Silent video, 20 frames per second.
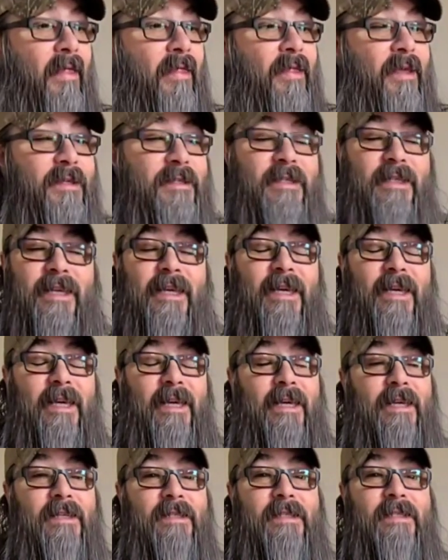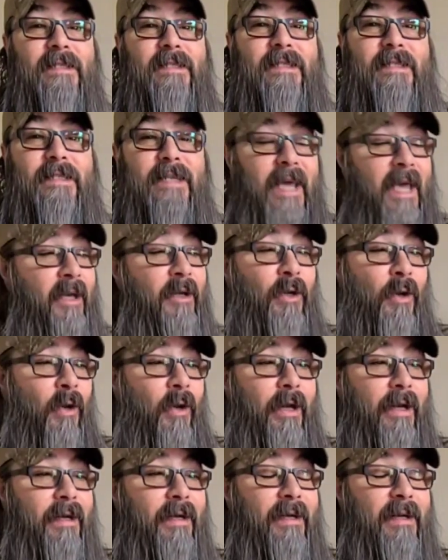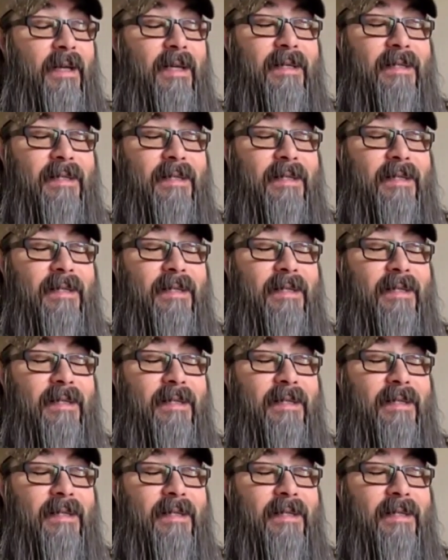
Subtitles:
This thing is dead on.